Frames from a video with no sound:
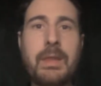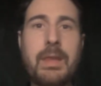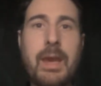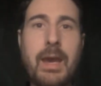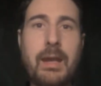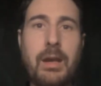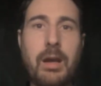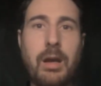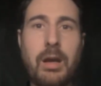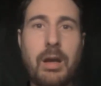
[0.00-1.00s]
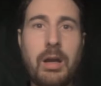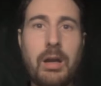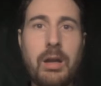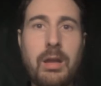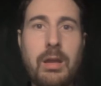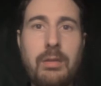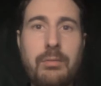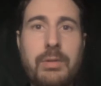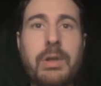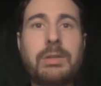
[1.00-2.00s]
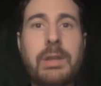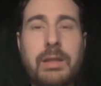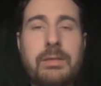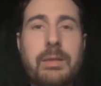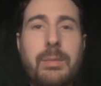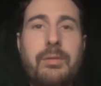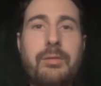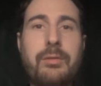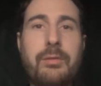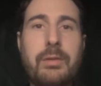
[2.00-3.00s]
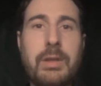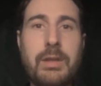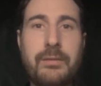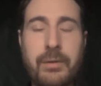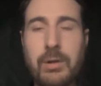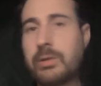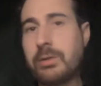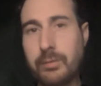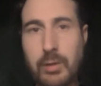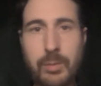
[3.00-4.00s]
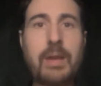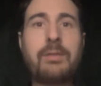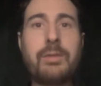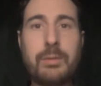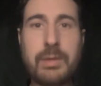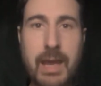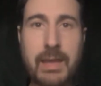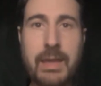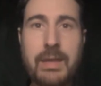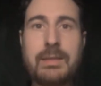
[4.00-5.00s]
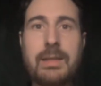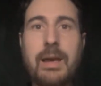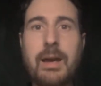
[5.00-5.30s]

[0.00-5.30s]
that are resulting in some of the first, over the past few decades,